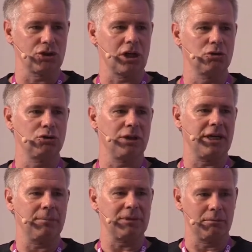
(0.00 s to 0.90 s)
how to
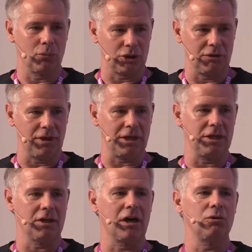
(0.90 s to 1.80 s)
keep them
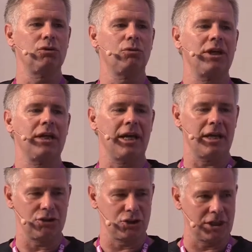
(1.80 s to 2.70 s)
motivated, how to
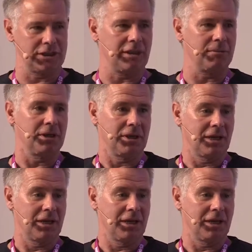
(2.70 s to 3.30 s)
re-energize them.